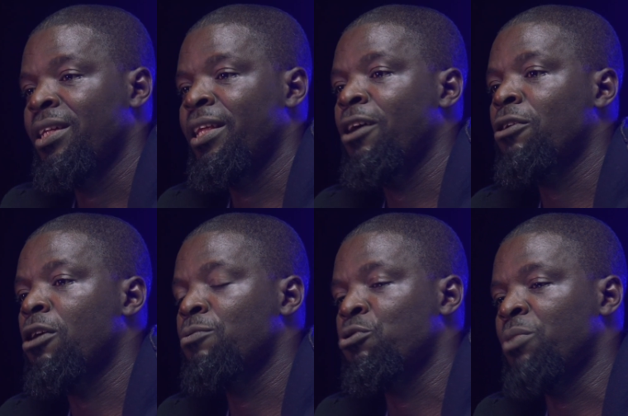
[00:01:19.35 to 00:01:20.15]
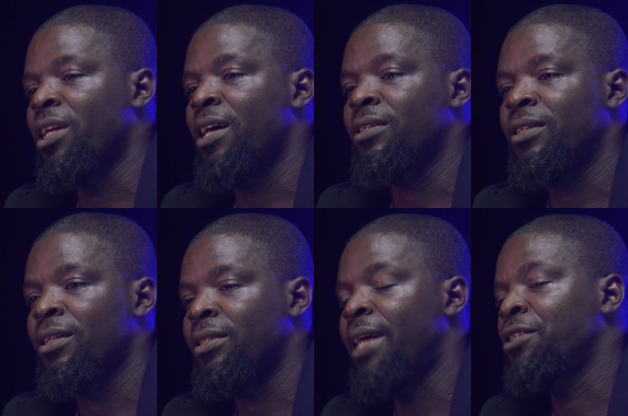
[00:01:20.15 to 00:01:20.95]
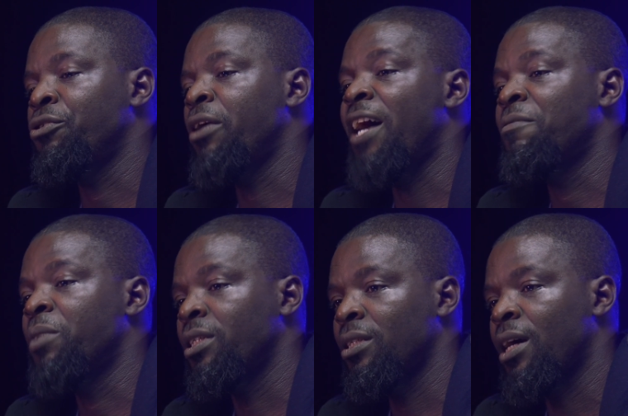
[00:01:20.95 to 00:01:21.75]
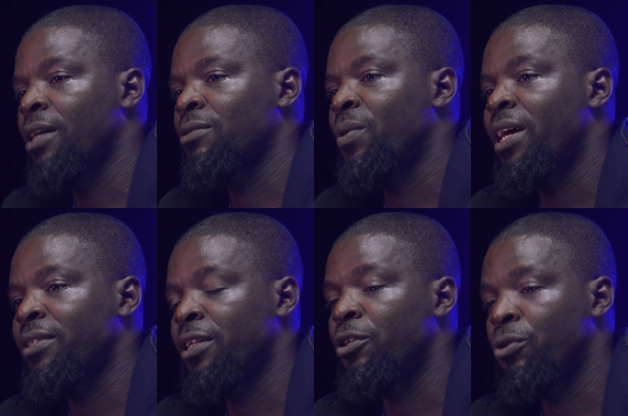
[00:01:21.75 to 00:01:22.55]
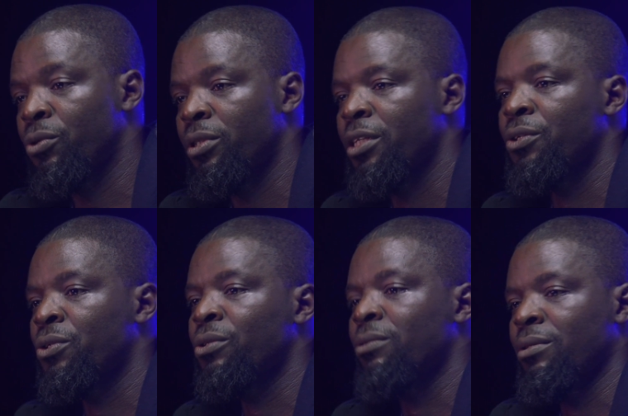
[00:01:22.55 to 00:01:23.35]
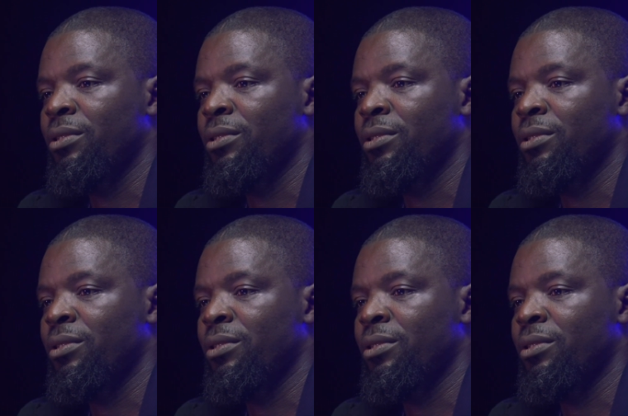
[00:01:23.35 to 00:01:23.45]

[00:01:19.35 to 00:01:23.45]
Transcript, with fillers: they all come to me now and say, Daddy, do you have money? And when I say no, they know